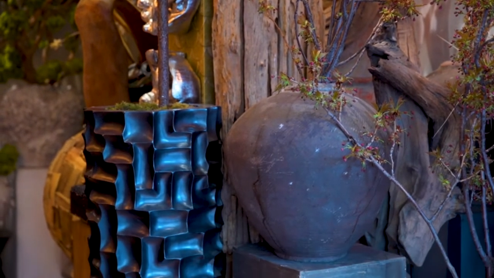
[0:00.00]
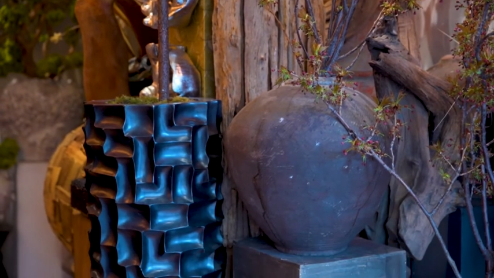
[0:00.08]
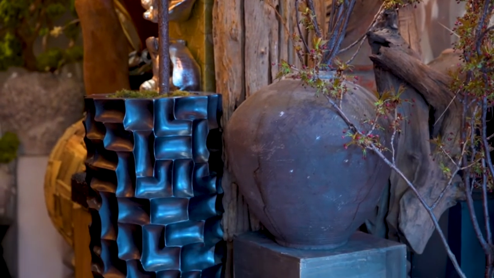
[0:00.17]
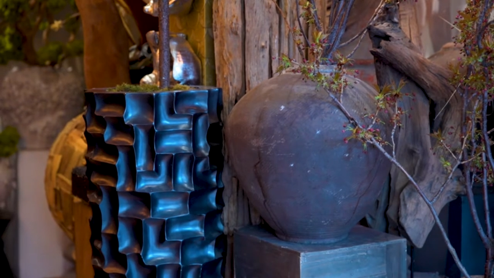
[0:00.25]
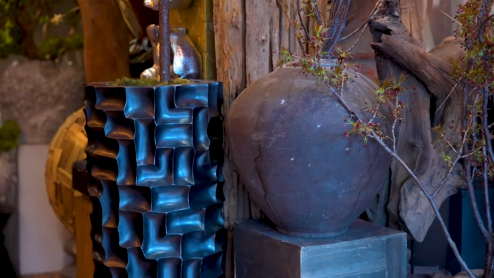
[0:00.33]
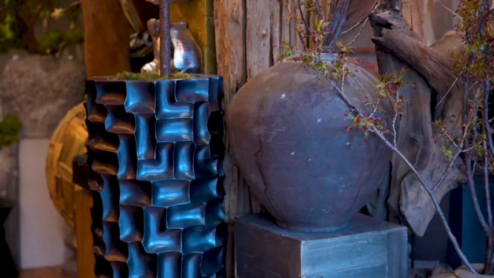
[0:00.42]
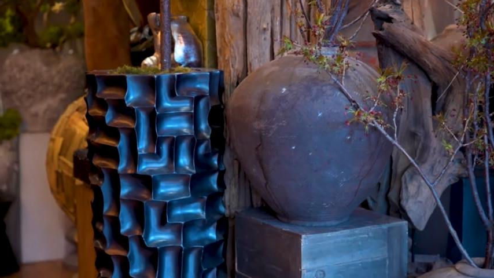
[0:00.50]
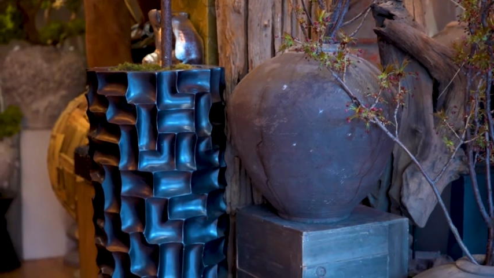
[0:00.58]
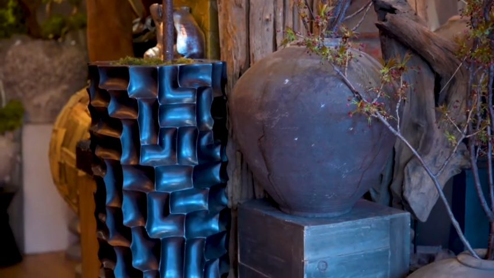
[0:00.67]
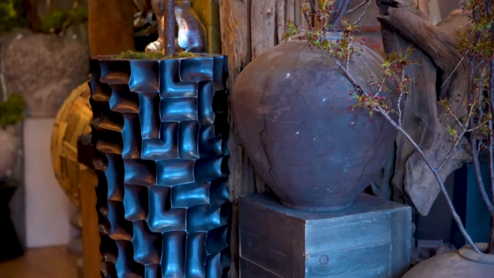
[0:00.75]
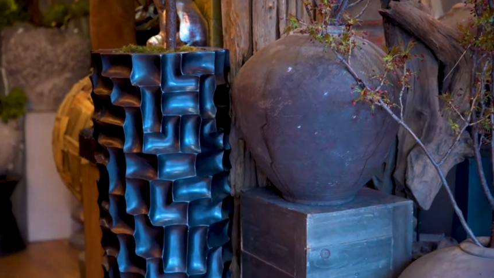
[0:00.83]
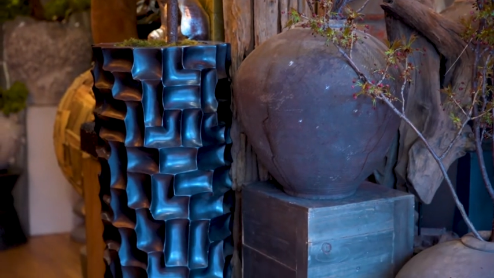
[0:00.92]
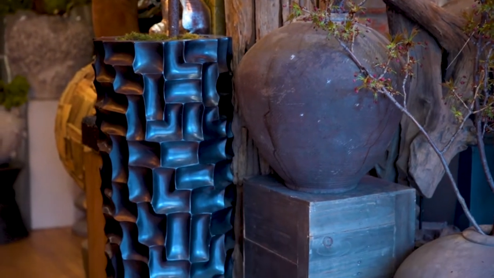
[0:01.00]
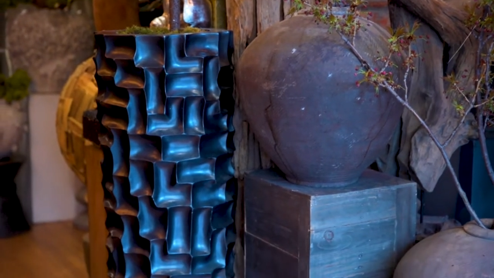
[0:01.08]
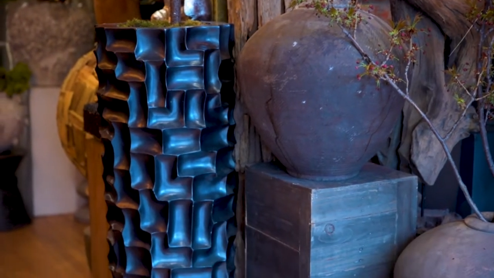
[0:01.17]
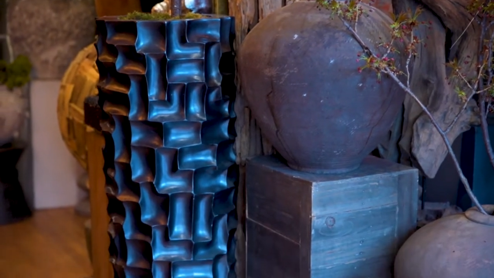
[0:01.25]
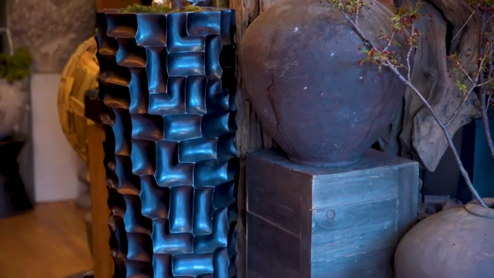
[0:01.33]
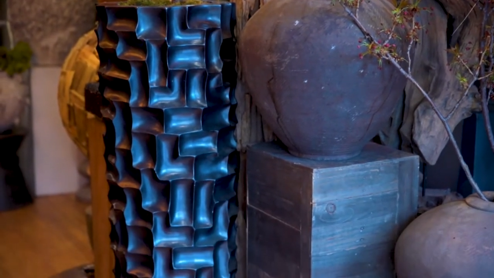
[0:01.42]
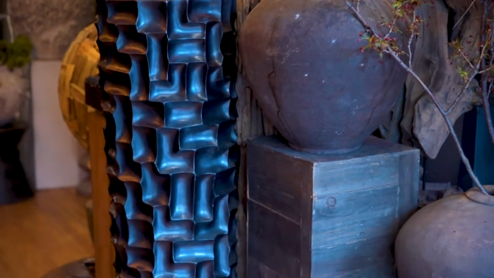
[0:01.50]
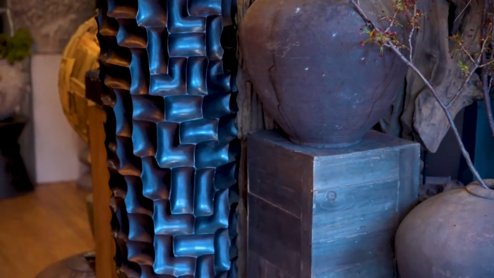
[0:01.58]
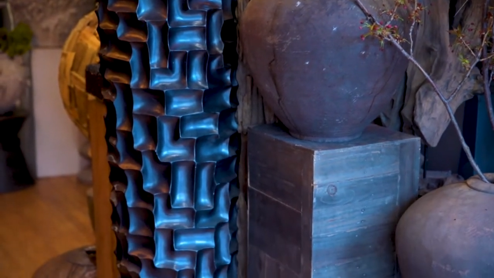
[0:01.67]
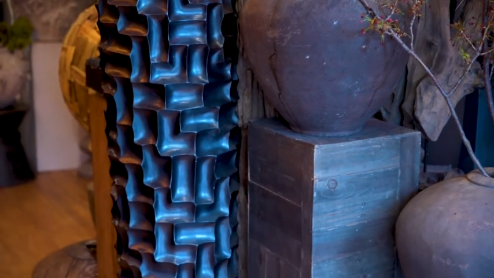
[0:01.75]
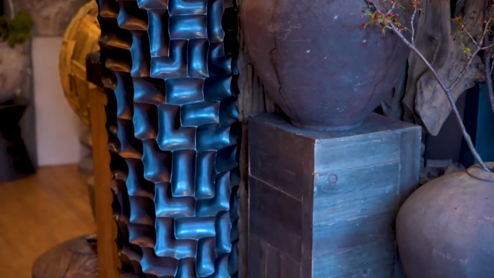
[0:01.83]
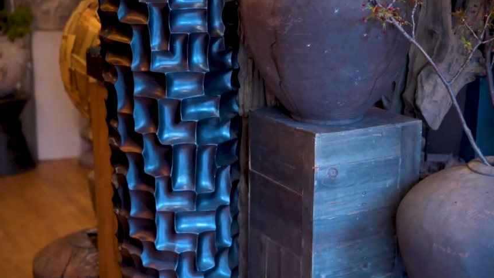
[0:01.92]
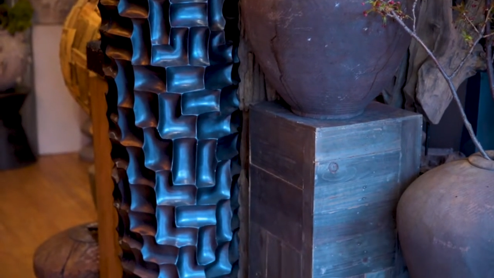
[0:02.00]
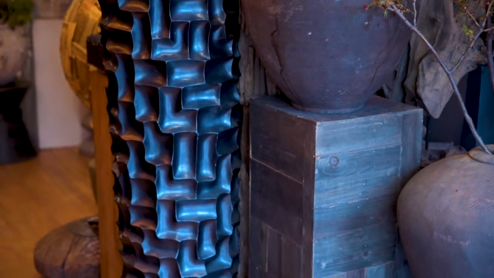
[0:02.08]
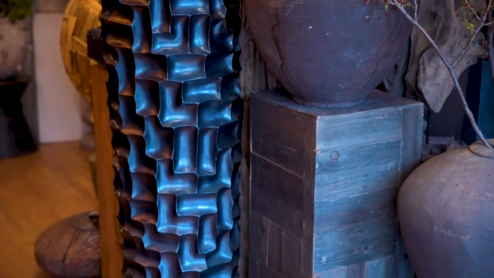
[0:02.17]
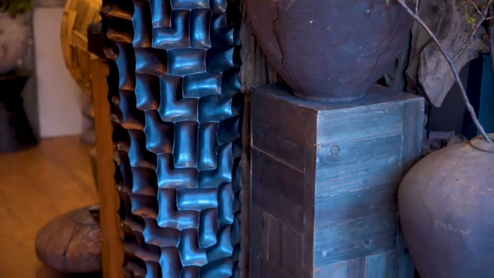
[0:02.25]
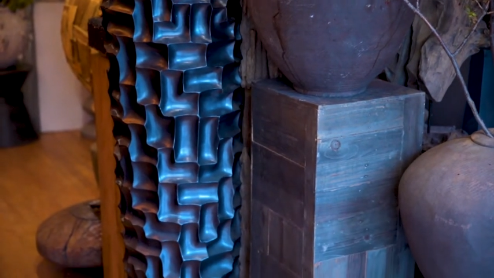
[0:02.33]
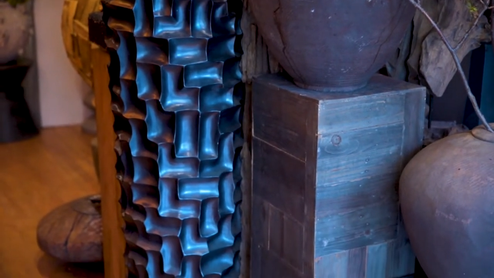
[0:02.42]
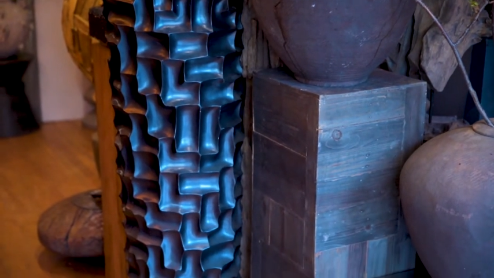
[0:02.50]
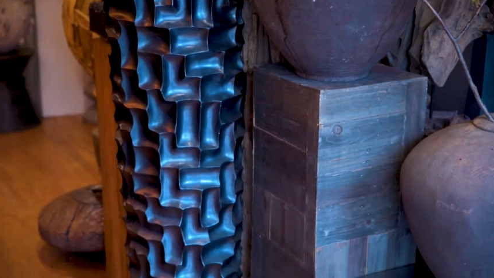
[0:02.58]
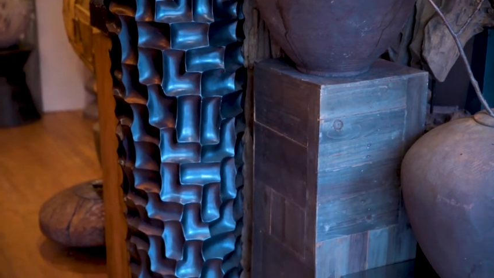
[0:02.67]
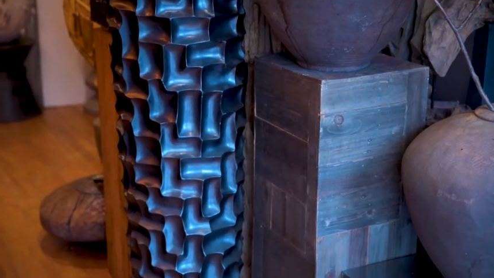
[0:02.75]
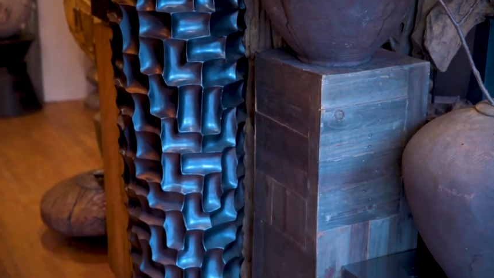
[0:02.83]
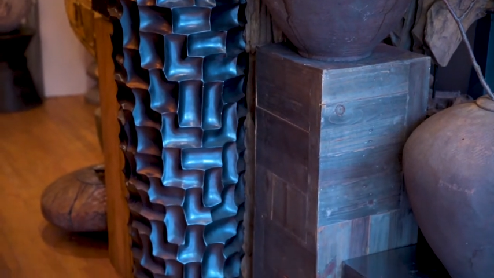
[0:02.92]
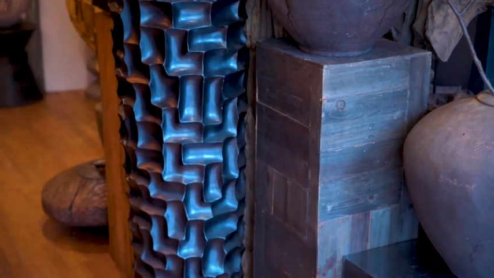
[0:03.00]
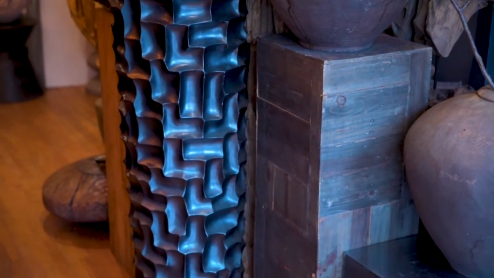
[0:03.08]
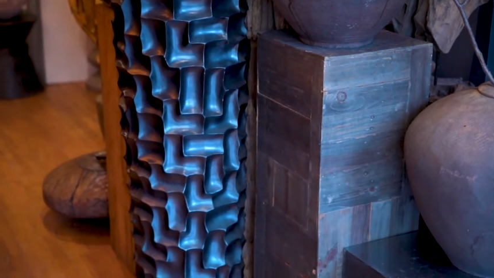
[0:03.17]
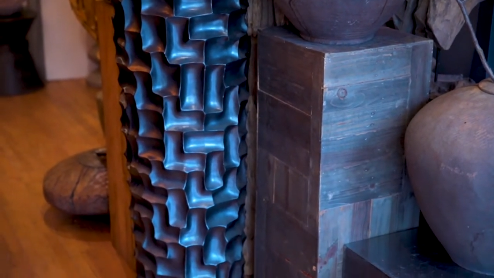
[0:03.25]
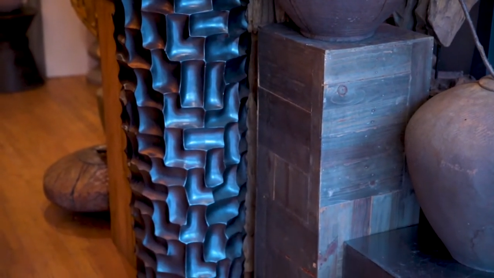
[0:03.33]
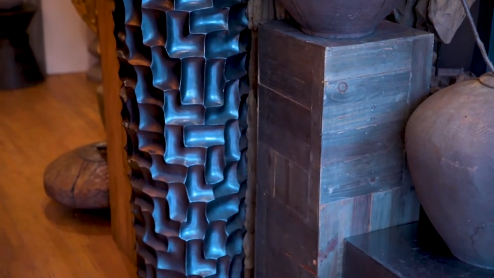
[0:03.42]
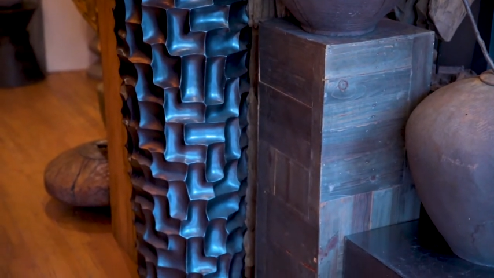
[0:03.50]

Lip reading: [unreadable: no face in view]